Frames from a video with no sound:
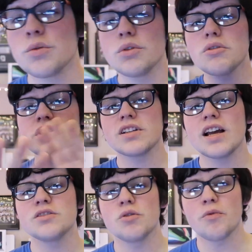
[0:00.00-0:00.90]
So a little
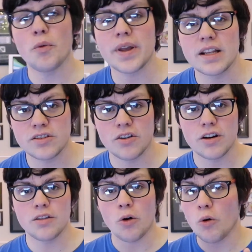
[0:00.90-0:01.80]
side story before we get
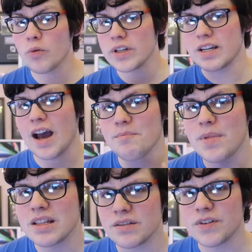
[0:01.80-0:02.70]
started. The whole reason I
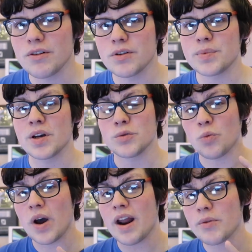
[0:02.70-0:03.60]
made this video is because
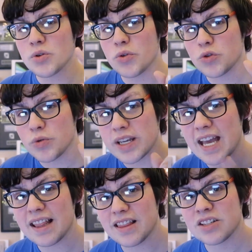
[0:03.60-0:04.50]
when I was going to
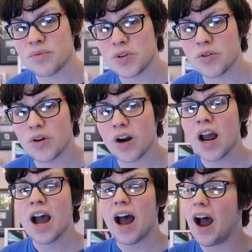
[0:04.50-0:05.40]
get this computer,
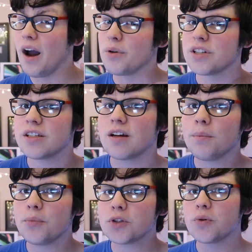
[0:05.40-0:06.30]
I was
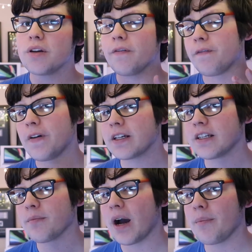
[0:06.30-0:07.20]
stumped between
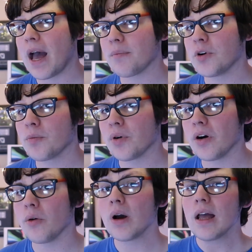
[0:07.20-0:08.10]
fixing my MacBook
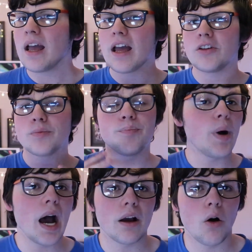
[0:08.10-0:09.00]
Pro and just
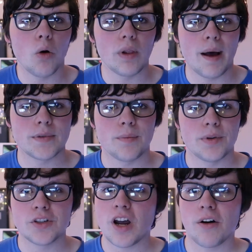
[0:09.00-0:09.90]
buying a whole
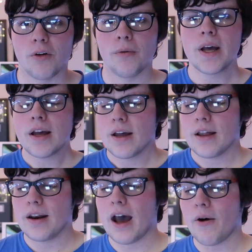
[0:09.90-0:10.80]
laptop in general.
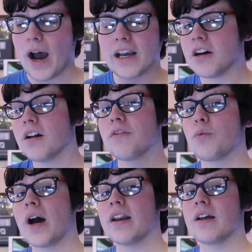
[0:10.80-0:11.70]
Now, I could have
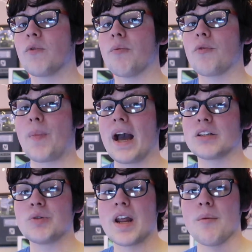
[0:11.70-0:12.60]
went
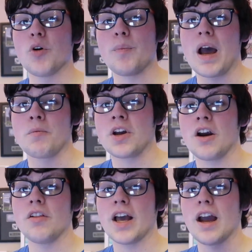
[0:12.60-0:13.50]
back to an M1 MacBook
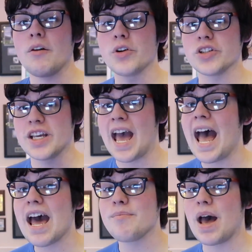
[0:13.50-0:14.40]
Air like I originally
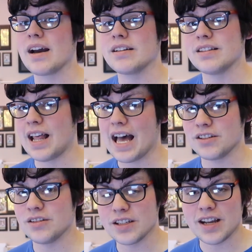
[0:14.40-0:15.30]
had back in
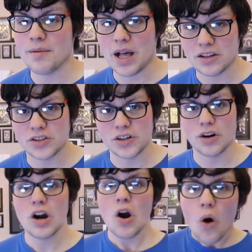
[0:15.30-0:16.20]
this time last
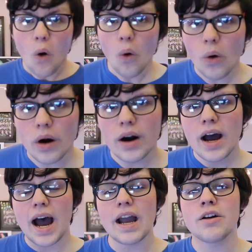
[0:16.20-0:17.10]
year, or
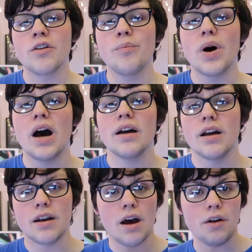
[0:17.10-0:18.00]
I could have
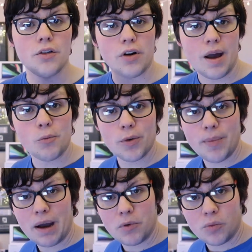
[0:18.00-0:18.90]
bought another M1
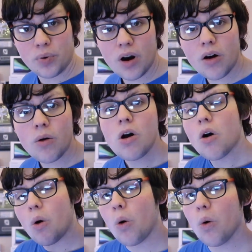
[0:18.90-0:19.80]
MacBook Pro
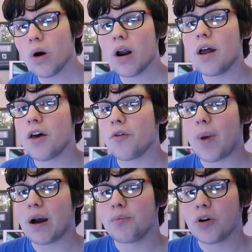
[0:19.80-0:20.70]
or another
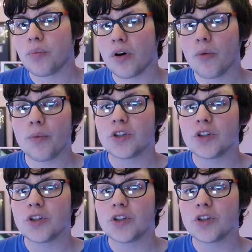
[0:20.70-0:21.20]
MacBook Pro